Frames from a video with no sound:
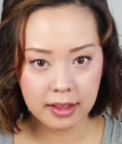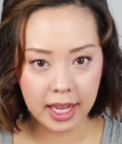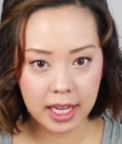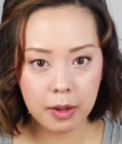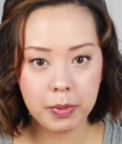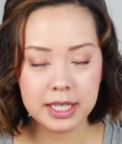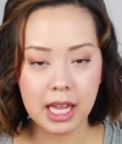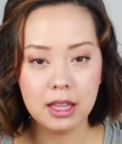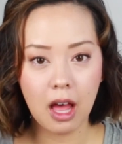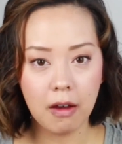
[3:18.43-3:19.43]
I like it because
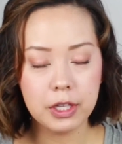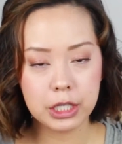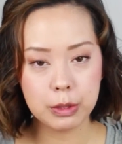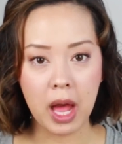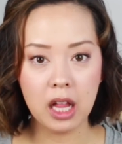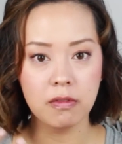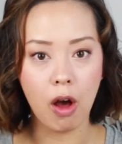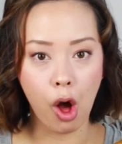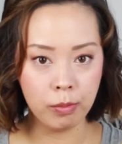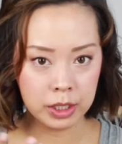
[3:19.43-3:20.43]
I love the smell of
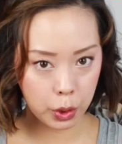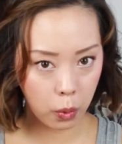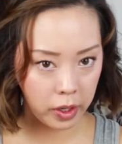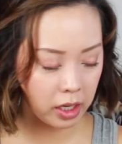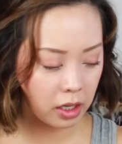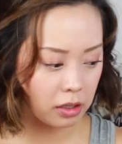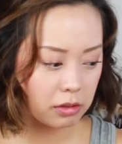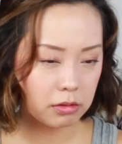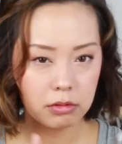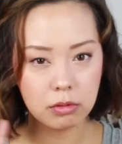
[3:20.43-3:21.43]
almond oil.